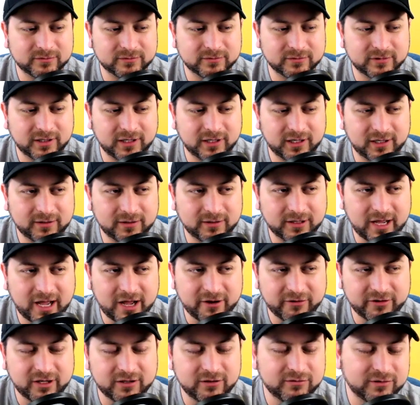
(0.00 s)
And how
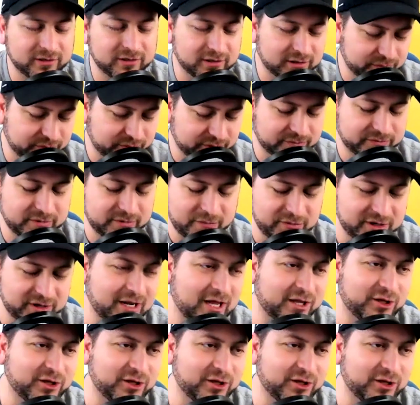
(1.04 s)
can you help them? I mean,